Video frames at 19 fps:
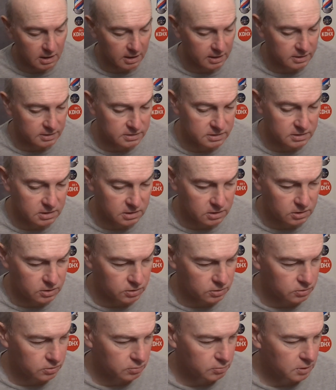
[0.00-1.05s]
Ice
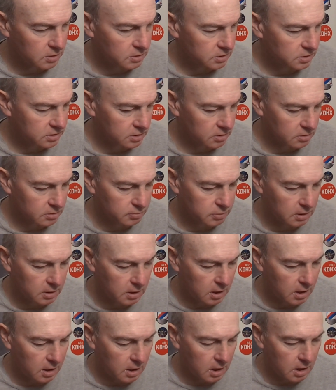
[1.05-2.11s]
Cube soap,
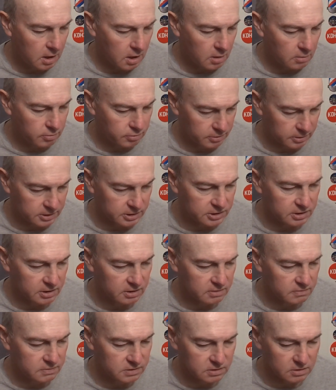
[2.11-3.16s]

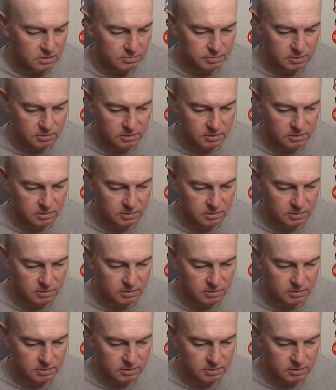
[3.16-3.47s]
pre-shaved soap.